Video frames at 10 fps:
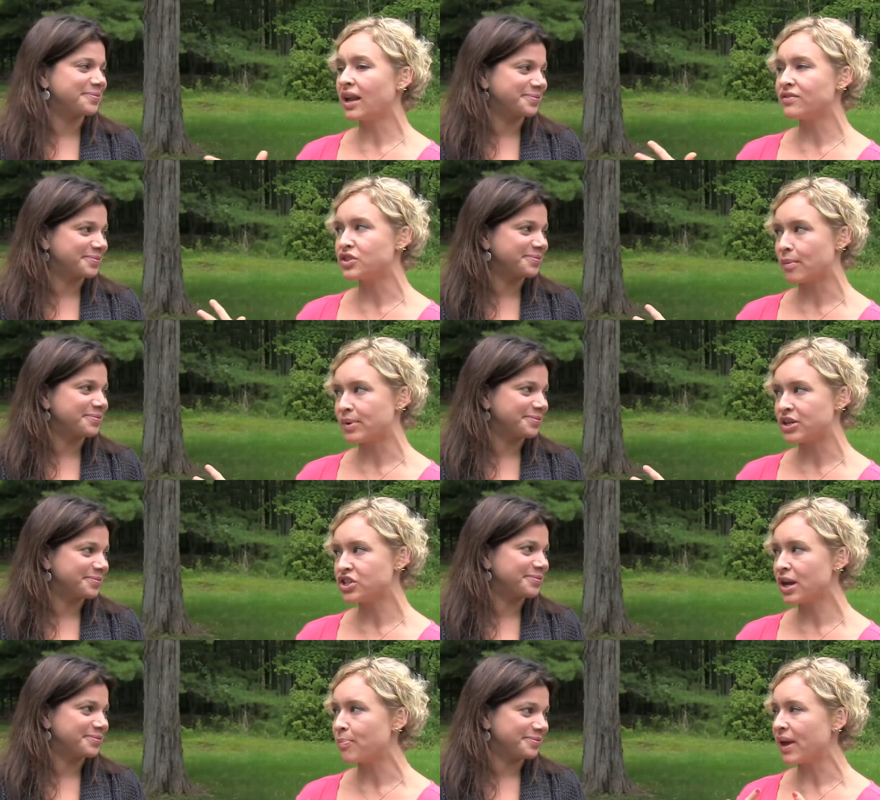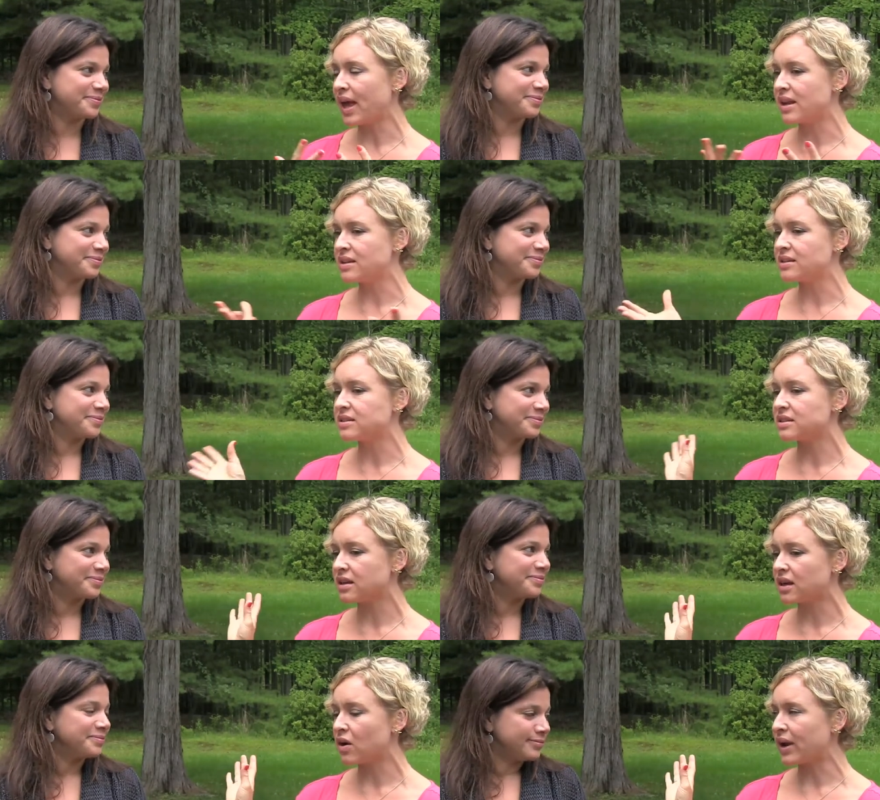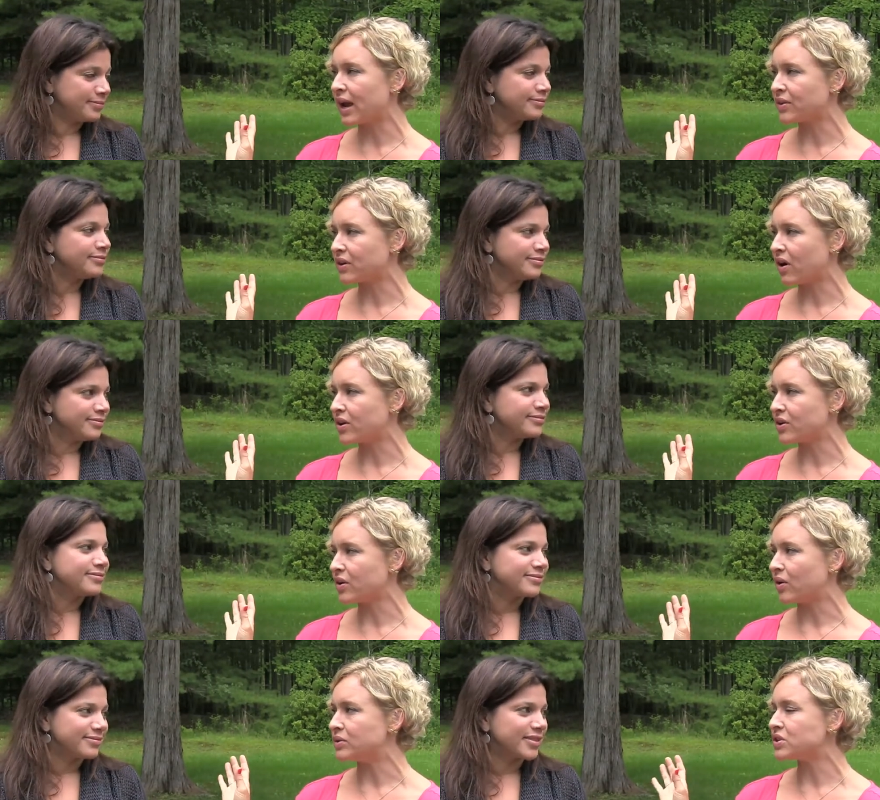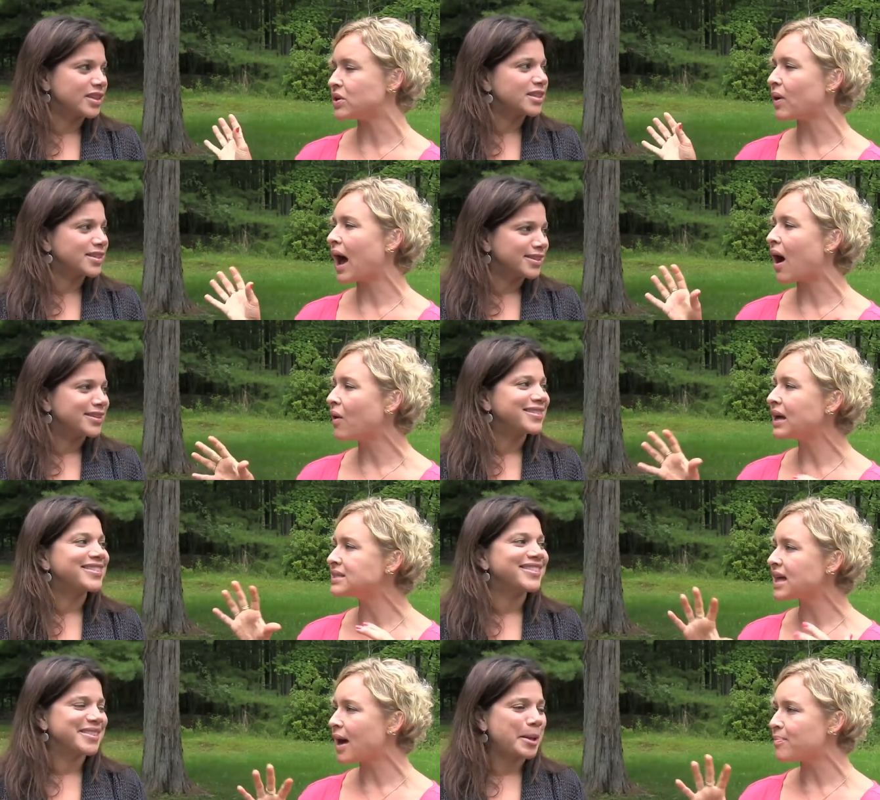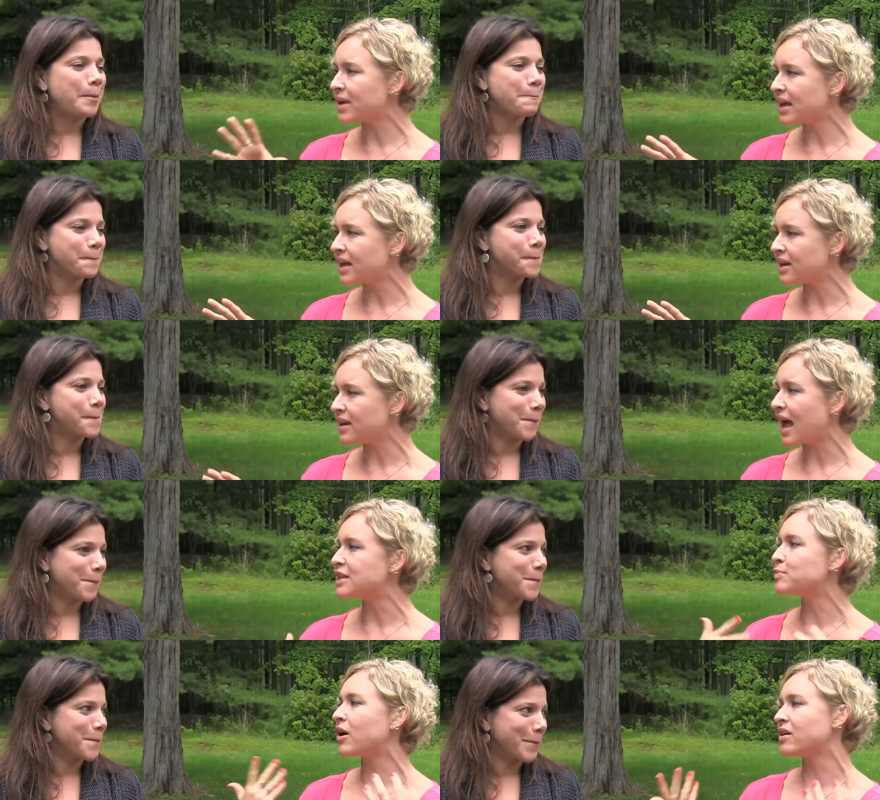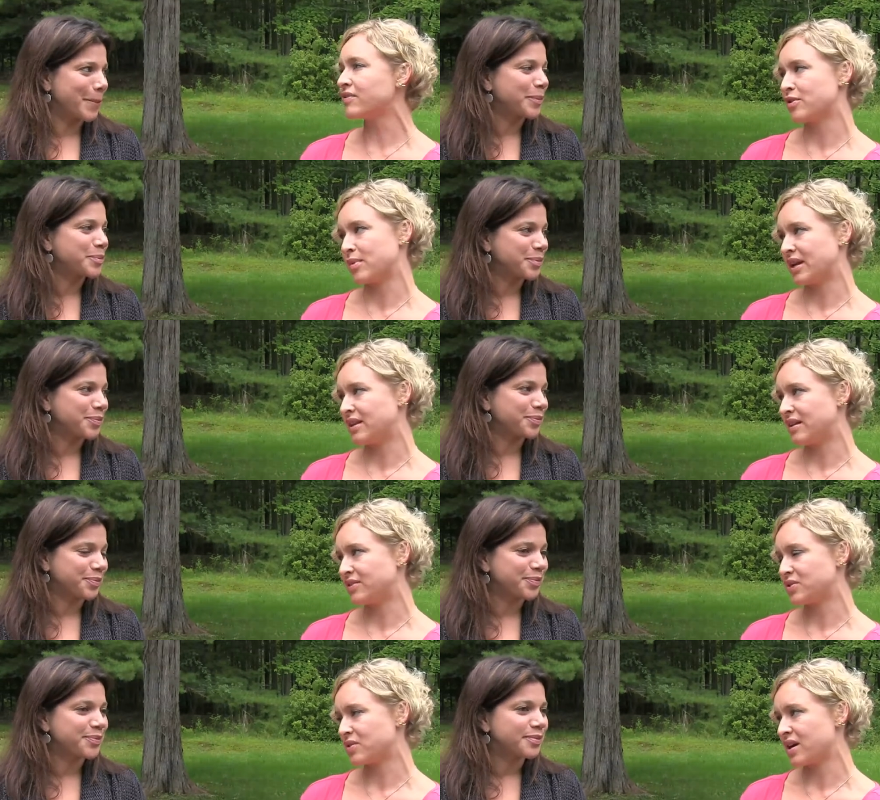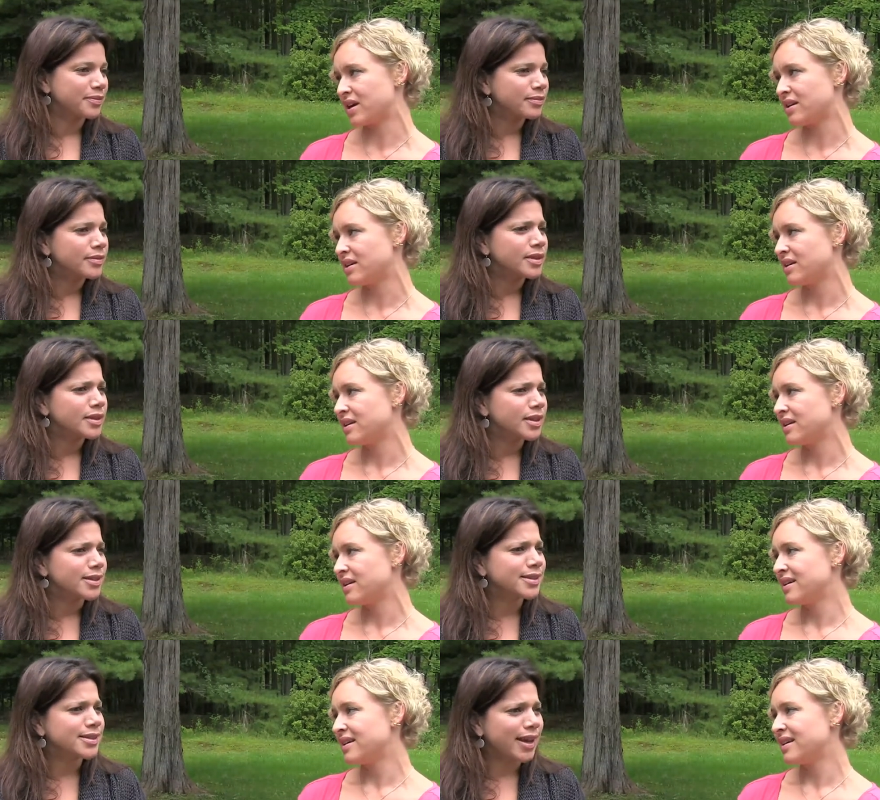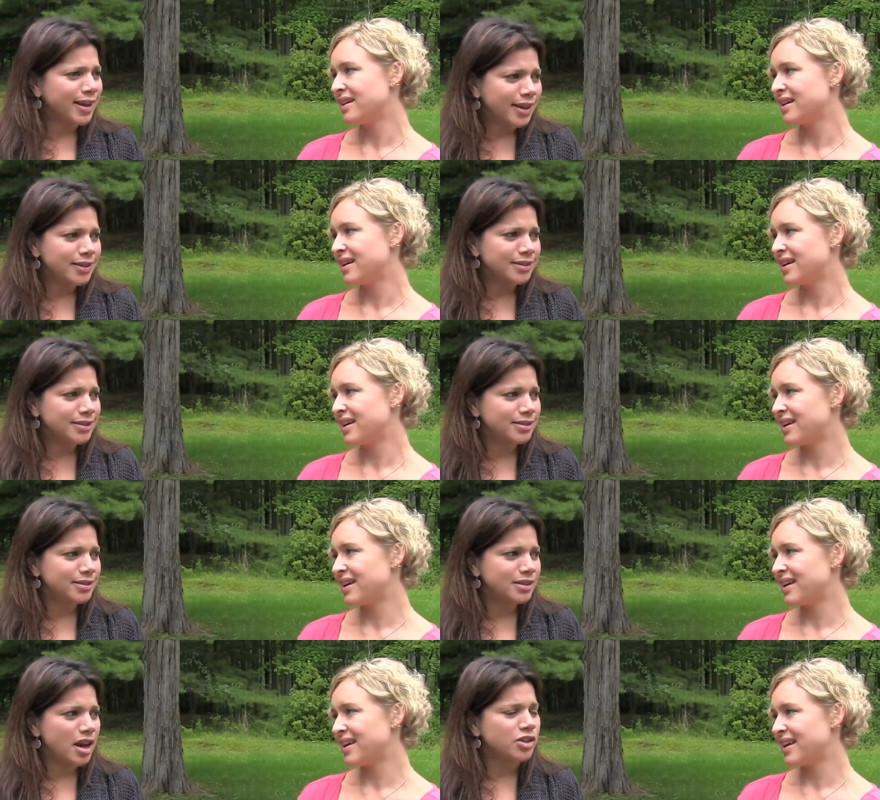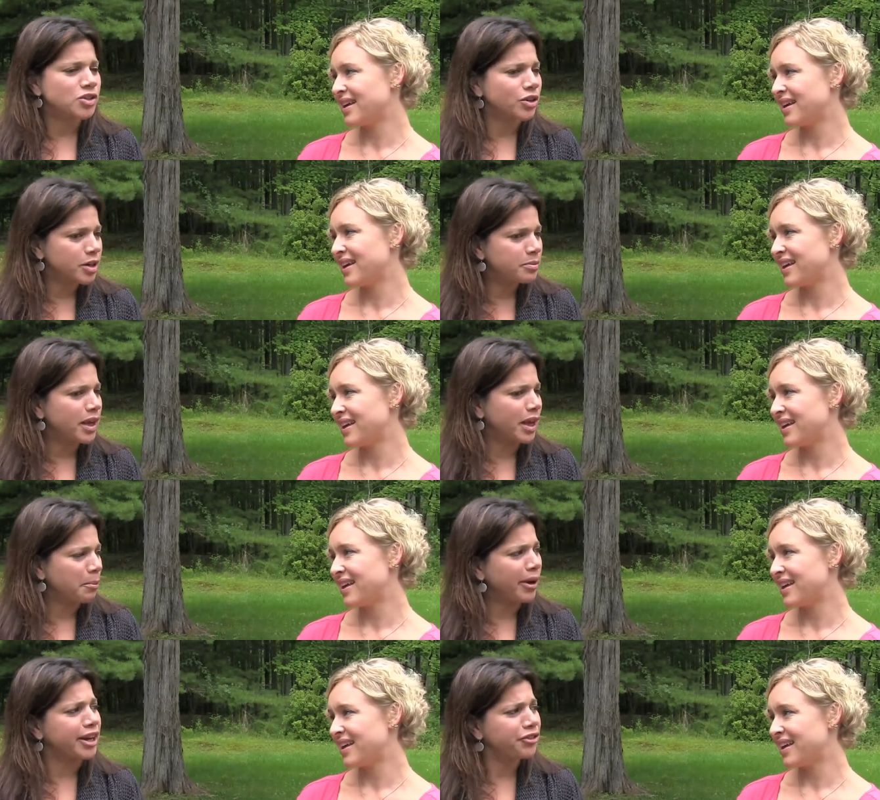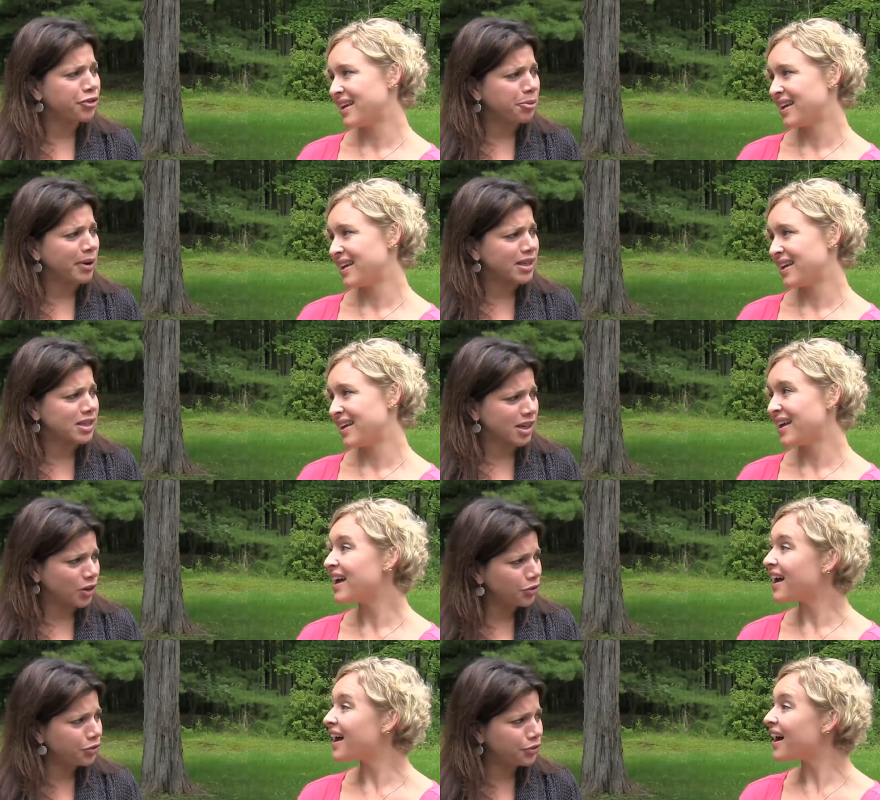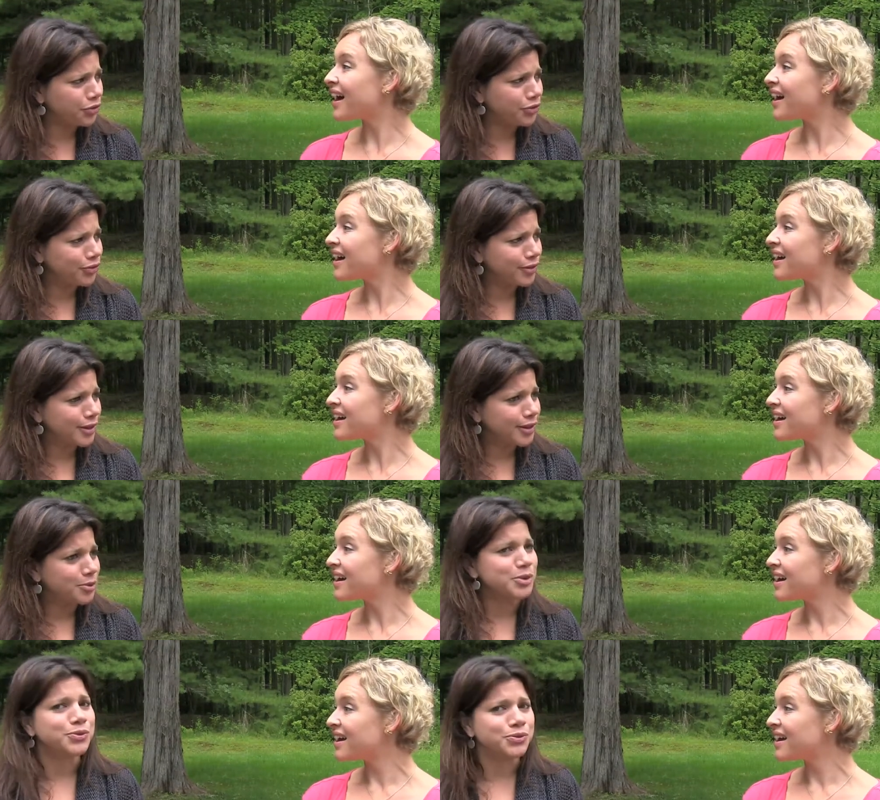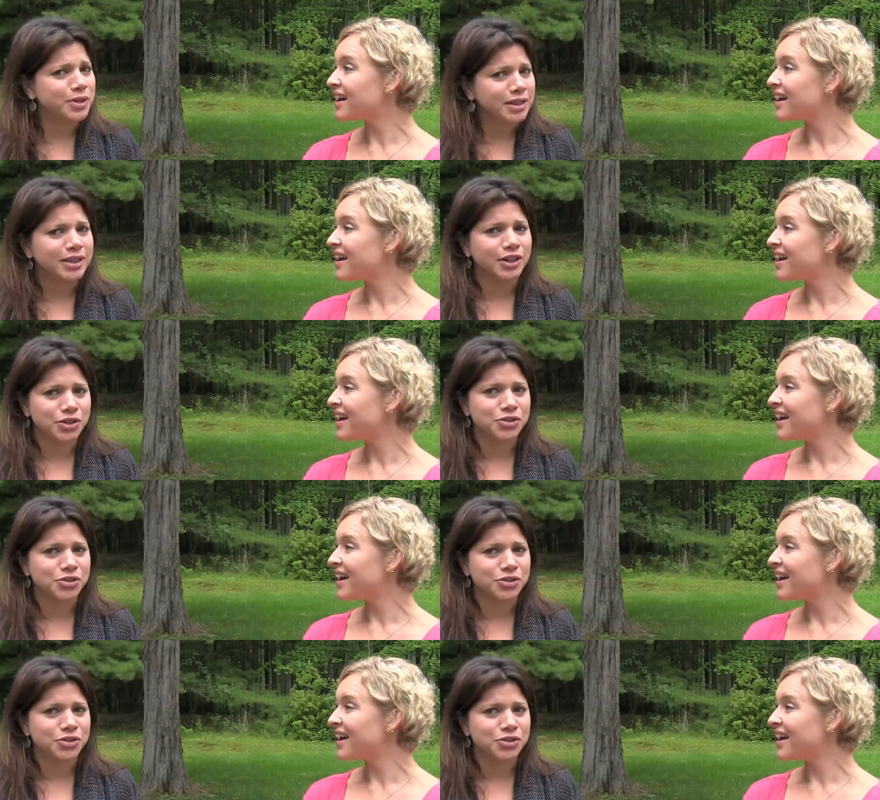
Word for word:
Speaker 1: kind of jumping ship and going out there on your own. So, how has that been as part of your money love
Speaker 2: story? The second I started making money for myself was really